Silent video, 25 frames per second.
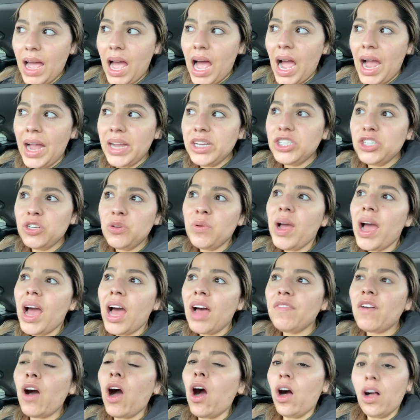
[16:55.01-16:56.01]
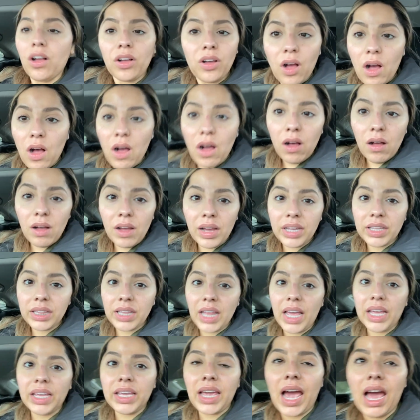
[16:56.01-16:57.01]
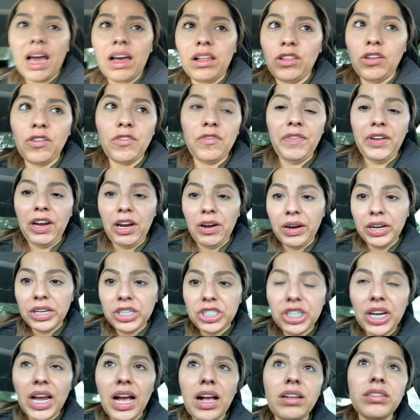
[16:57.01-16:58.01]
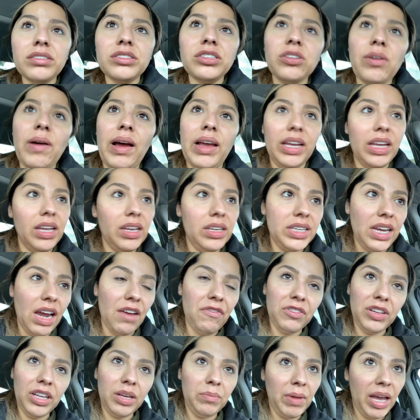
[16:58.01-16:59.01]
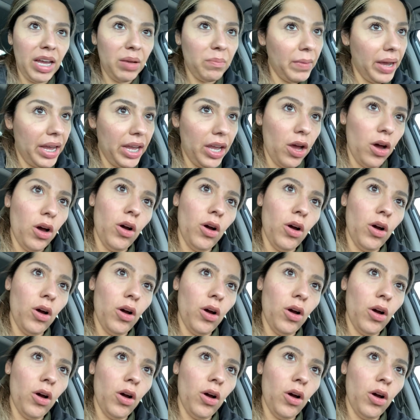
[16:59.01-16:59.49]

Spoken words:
I do have alcohol and like aloe vera gel, so I could definitely make my